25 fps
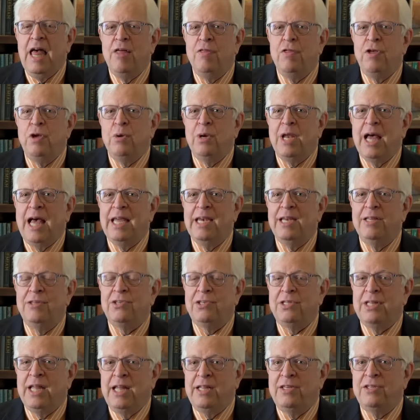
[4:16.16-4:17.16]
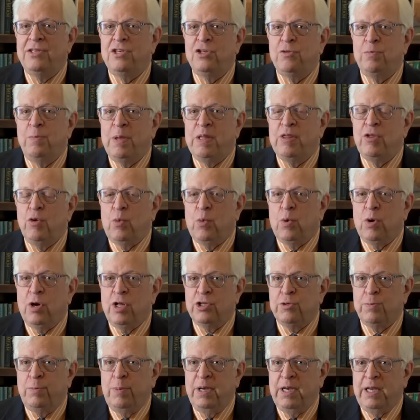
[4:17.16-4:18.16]
The United States has been the
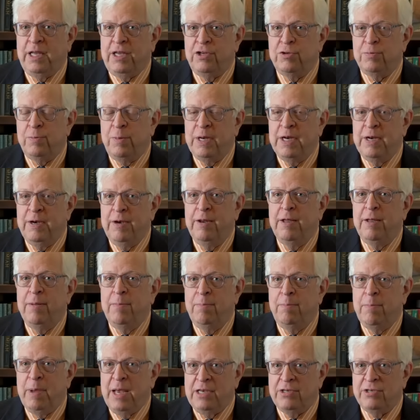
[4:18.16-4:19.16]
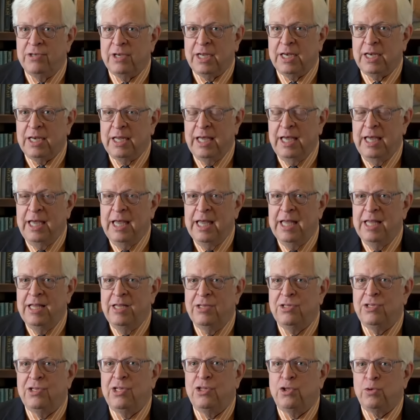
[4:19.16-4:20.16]
world's policeman, basically,
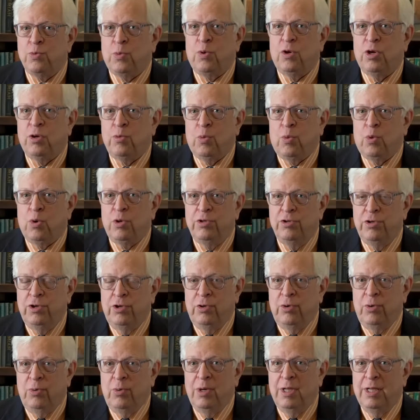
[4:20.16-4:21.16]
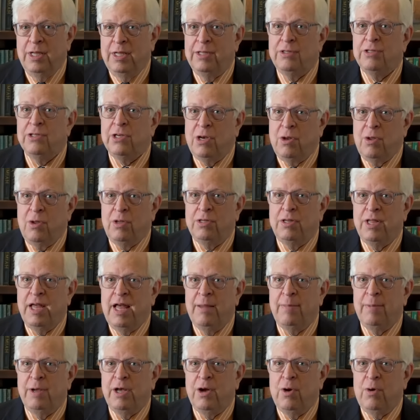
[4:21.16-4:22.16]
since World War II. It's a long
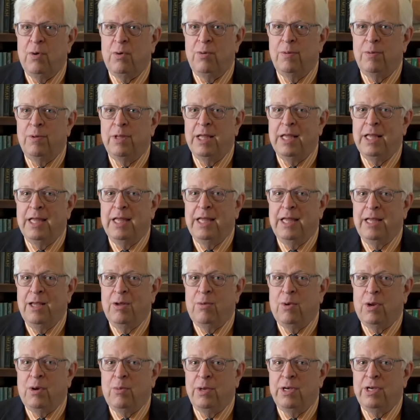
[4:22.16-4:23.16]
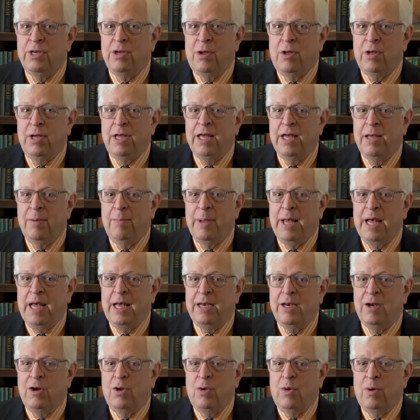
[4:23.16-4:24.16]
time ago. What are we talking
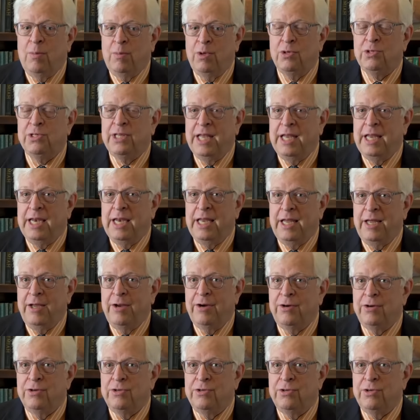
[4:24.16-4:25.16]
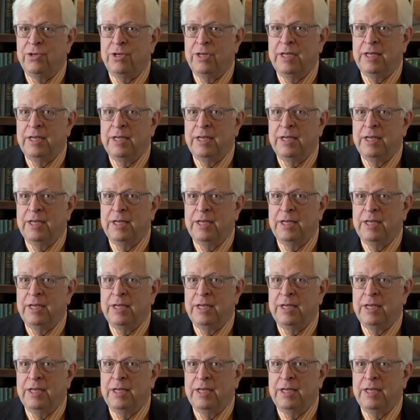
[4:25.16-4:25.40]
about? Almost 80 years.